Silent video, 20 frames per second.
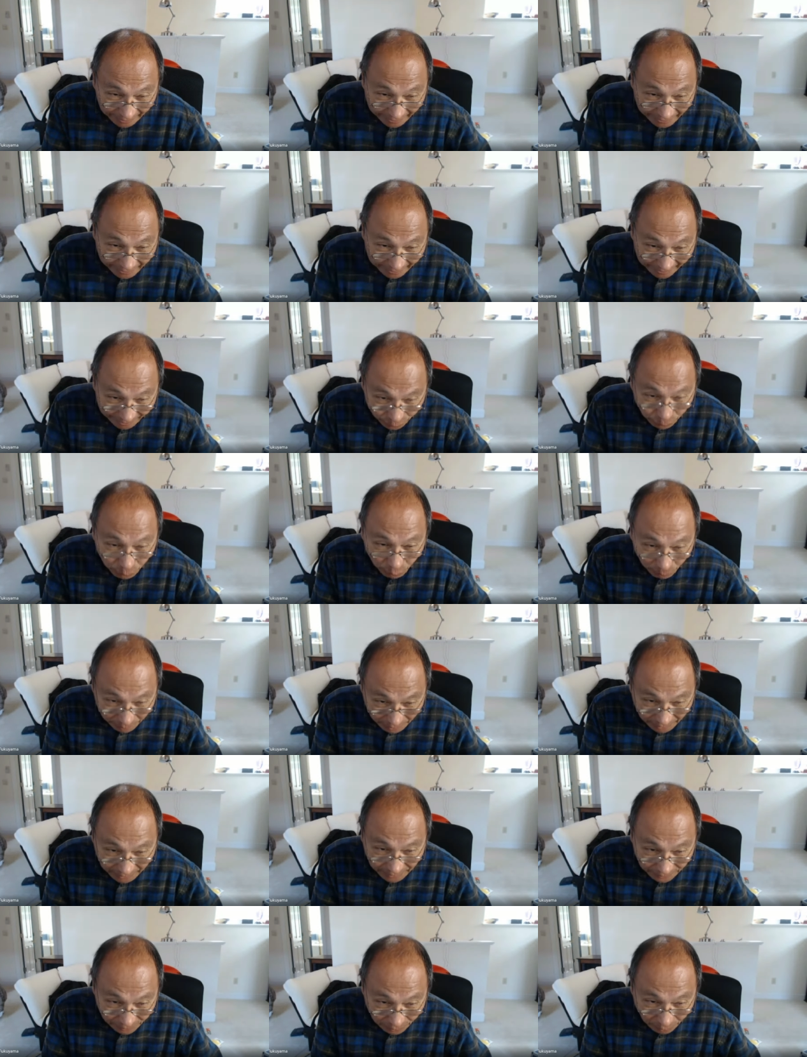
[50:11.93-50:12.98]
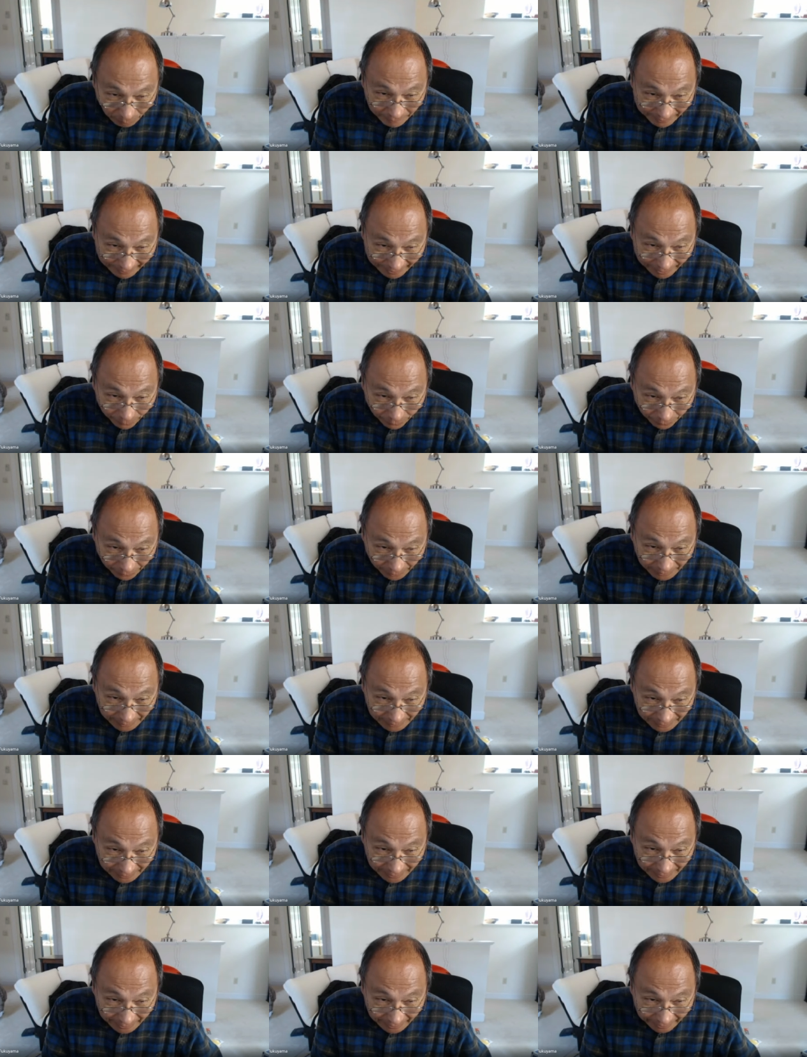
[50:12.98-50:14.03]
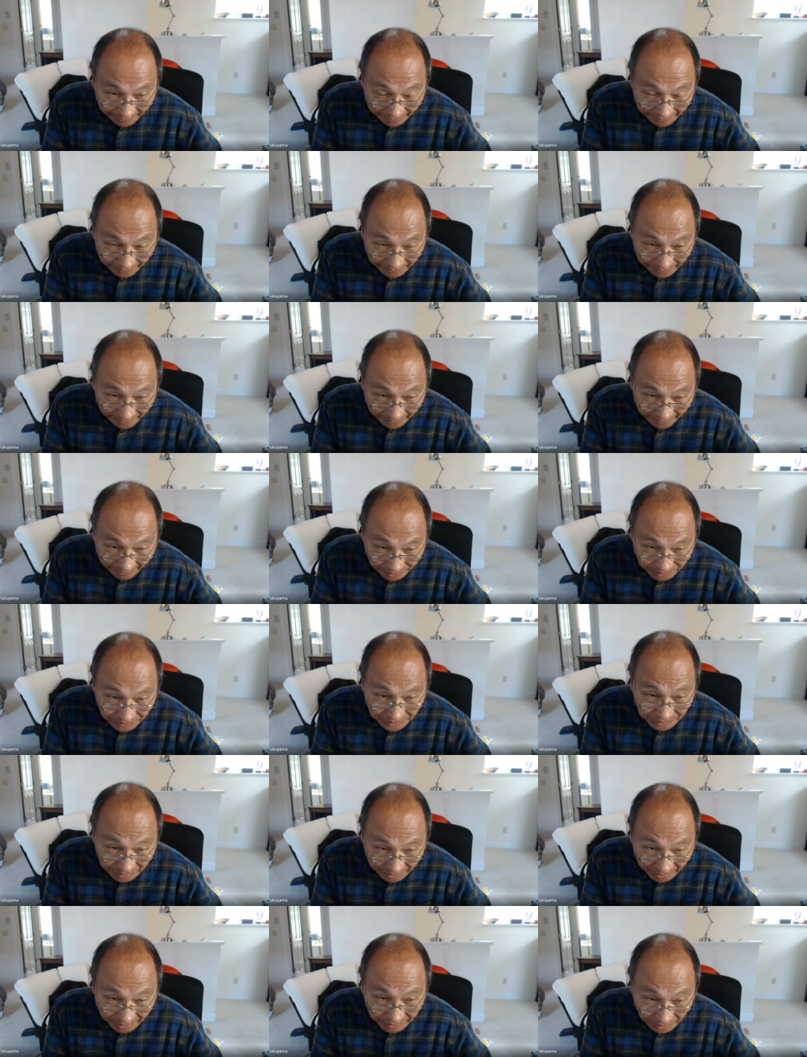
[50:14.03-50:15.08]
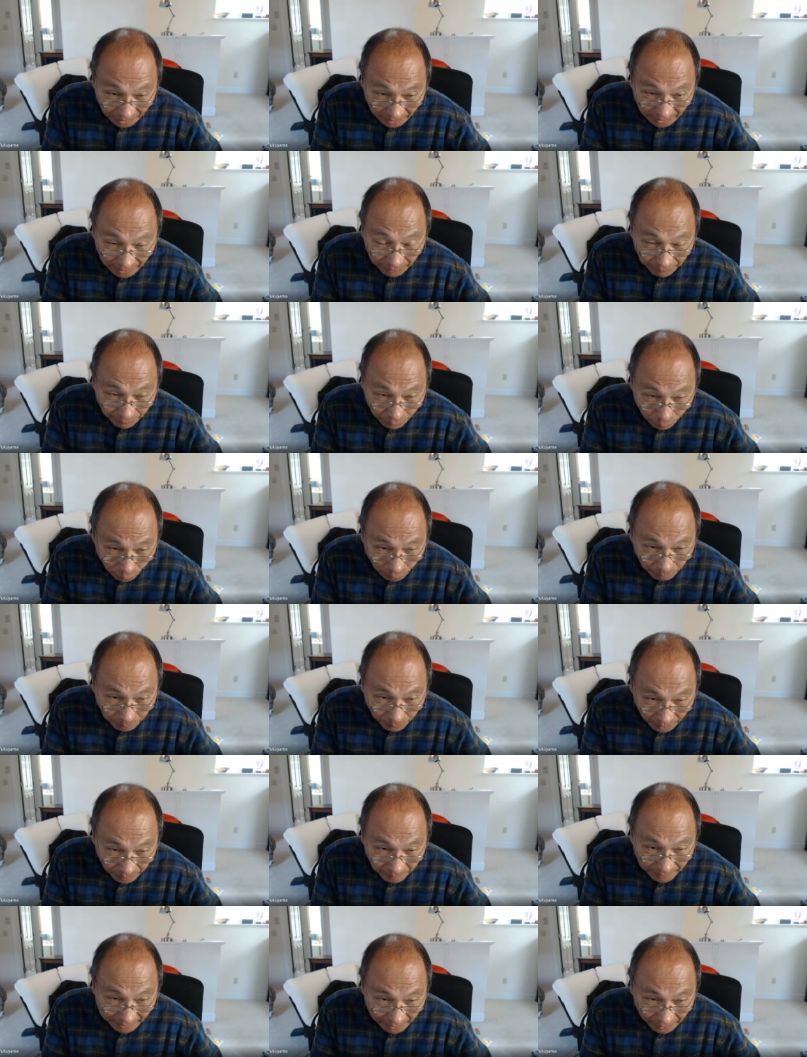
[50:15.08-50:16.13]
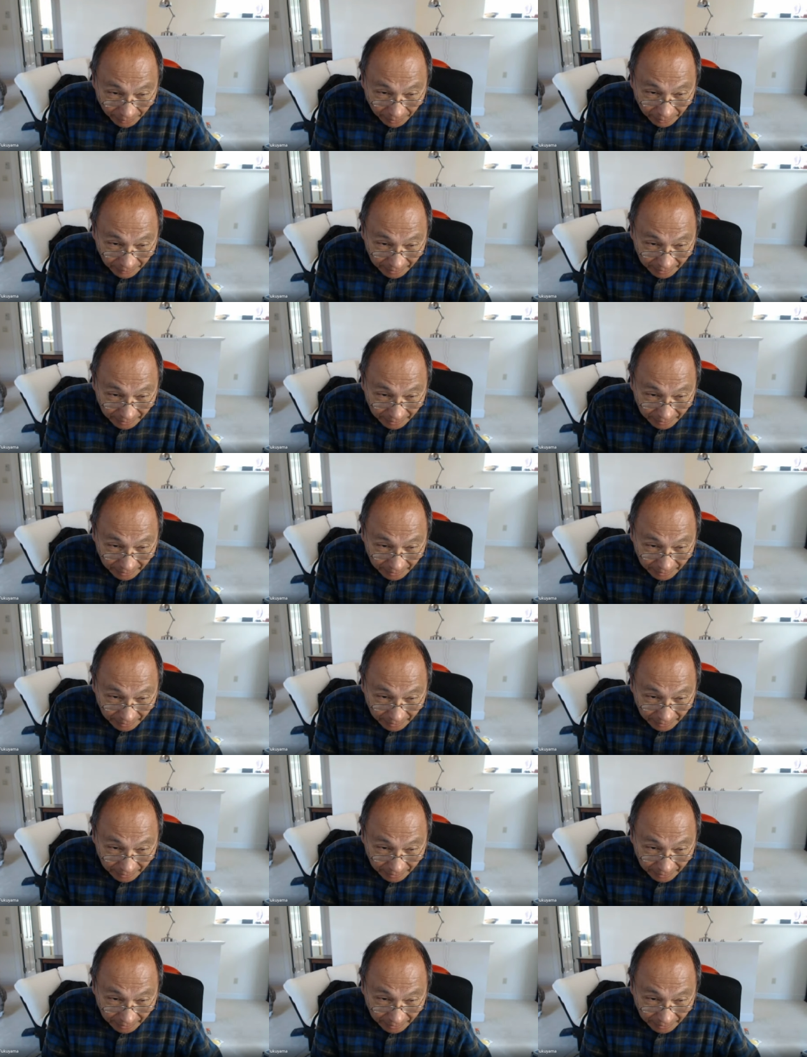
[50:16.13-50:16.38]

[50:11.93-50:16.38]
actual political power, and they exercise a lot of corporate power.